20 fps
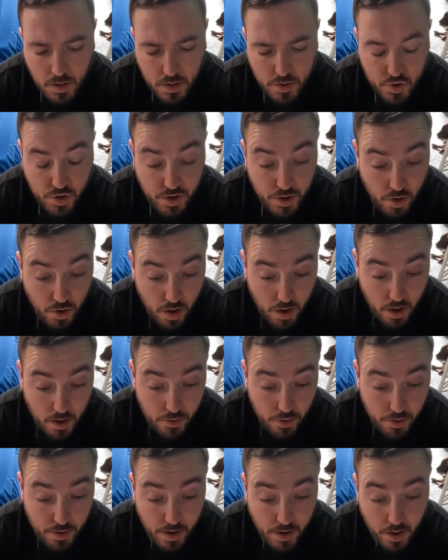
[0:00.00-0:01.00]
Actually no, I
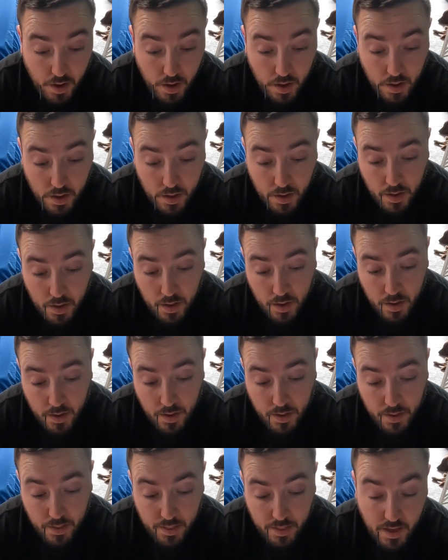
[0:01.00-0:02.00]
don't.
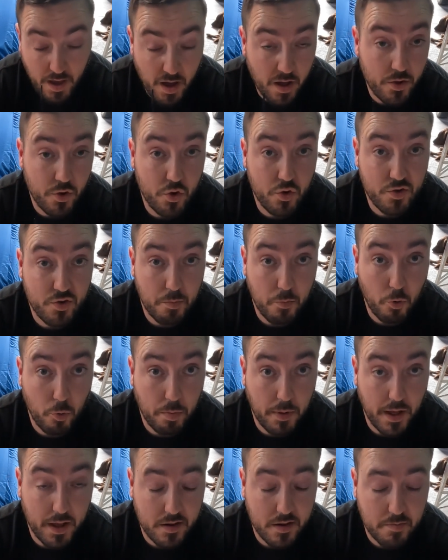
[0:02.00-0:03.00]
They're unusable
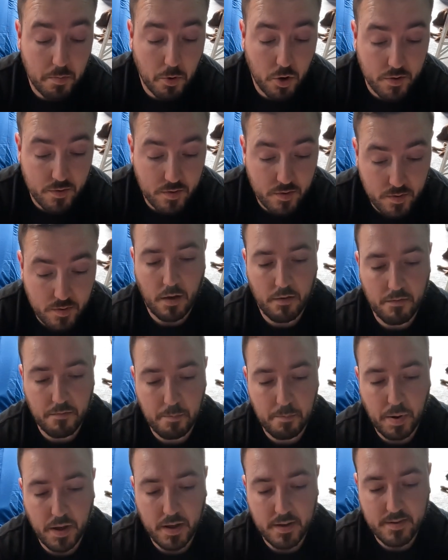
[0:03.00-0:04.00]
blank spots.
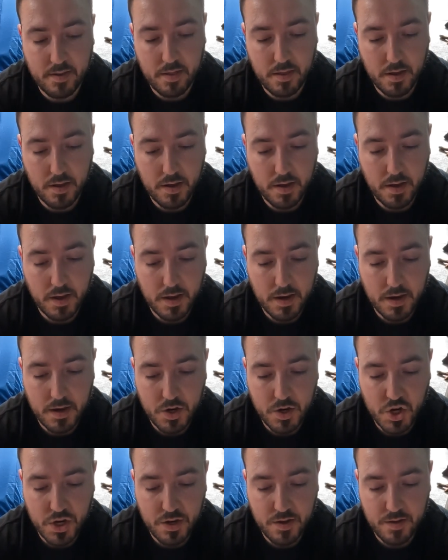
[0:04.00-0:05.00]
I've bust the
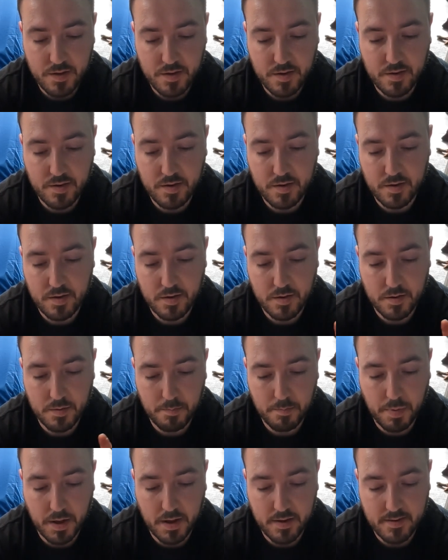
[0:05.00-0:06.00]
ignitions,
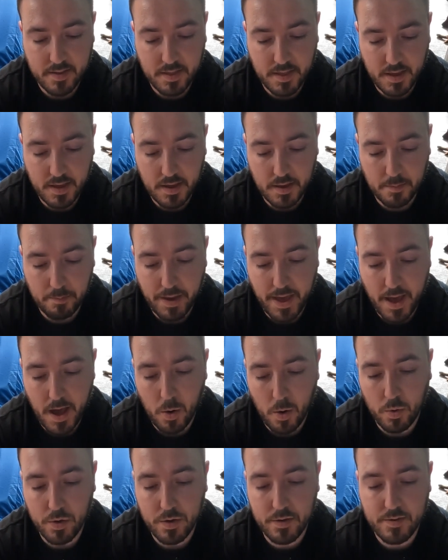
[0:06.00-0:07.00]
bust the
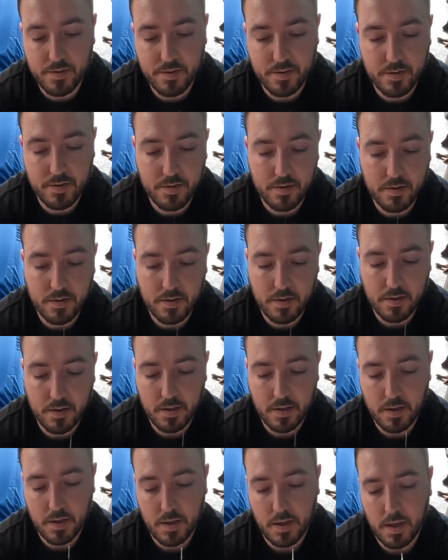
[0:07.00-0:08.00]
powers,
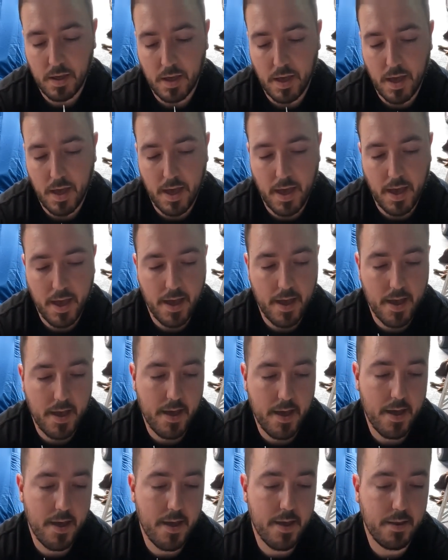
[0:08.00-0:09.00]

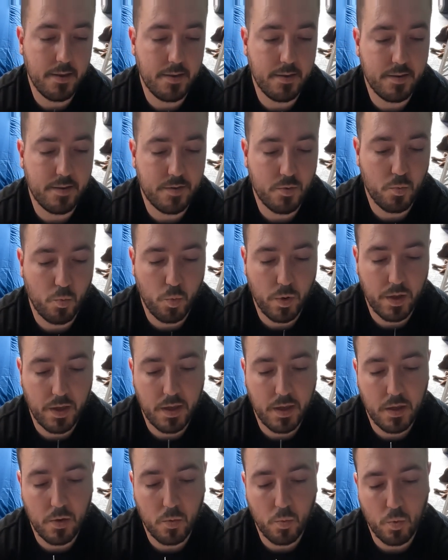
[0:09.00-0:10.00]
and
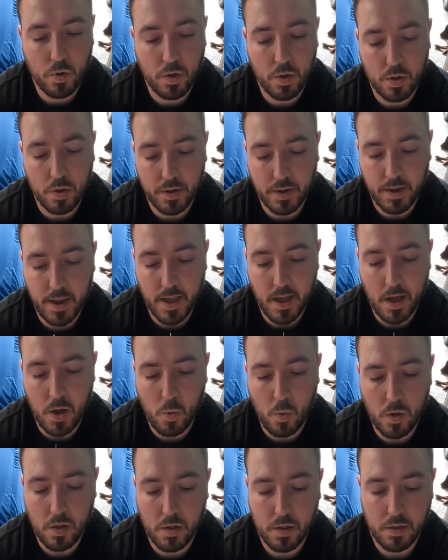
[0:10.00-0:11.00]
we will
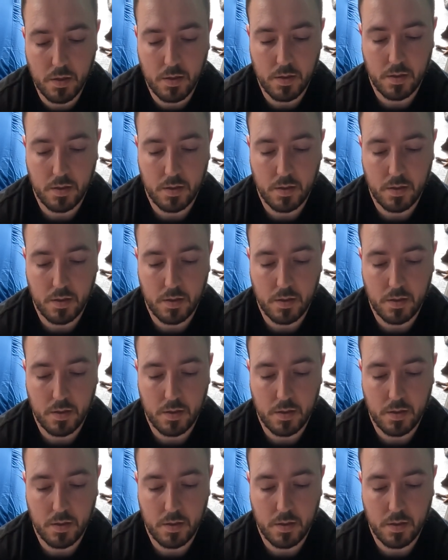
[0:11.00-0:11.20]
now